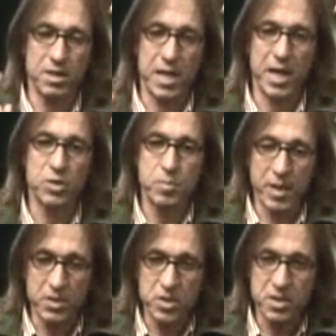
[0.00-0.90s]
Don's
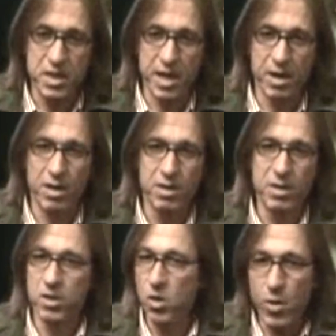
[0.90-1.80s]
bass guitar,
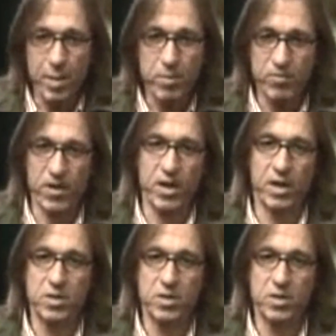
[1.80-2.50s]
no amplifier.